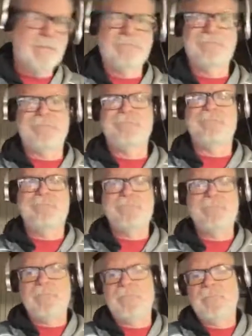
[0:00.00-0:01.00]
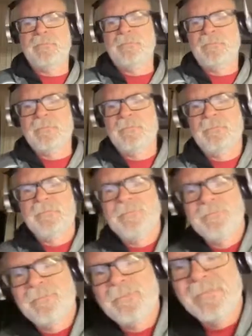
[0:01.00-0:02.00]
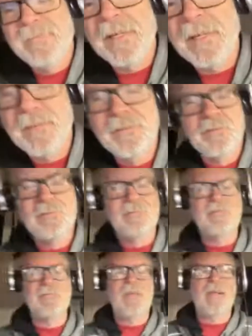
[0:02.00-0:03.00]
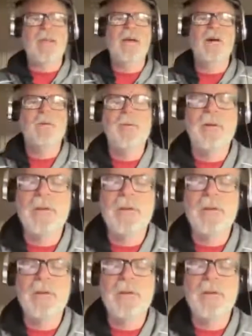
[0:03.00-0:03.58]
Like, I'm being sold a bill of goods here, but that's cool. Yeah. This is awesome.